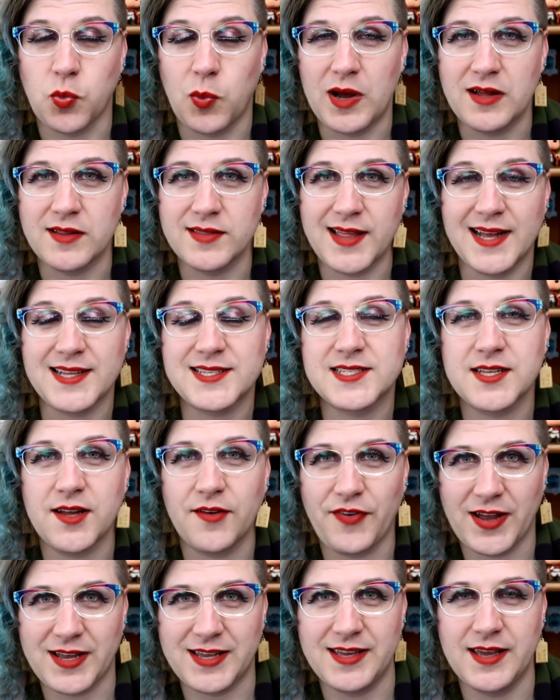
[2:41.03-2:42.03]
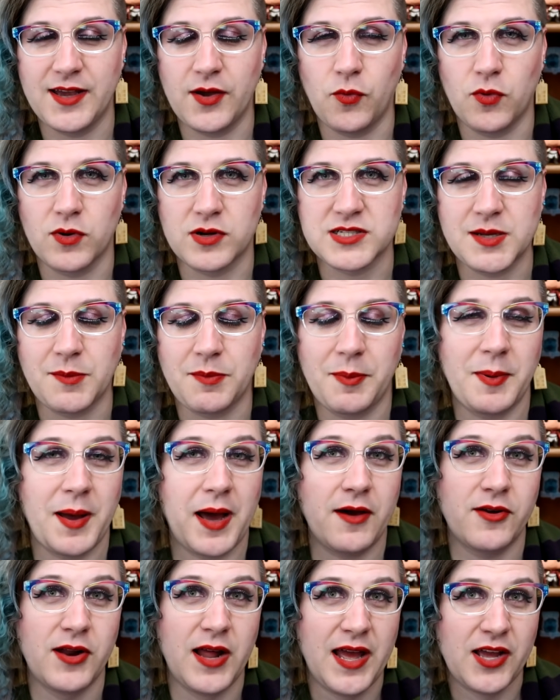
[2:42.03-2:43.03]
well, that stuff I can get worked up
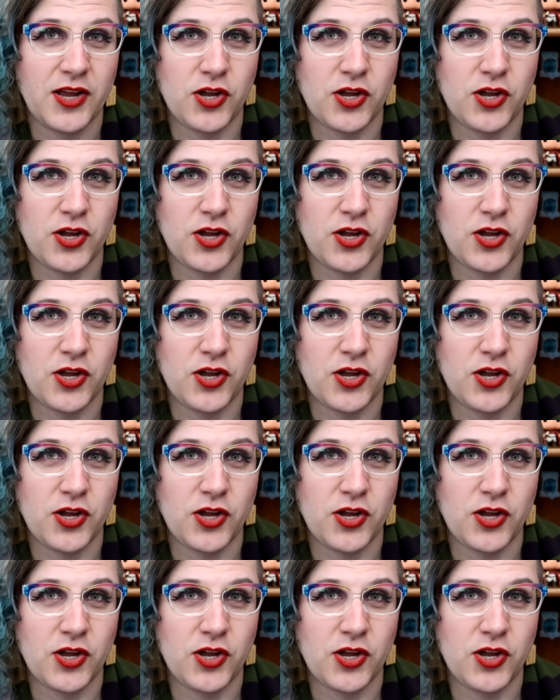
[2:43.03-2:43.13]
about.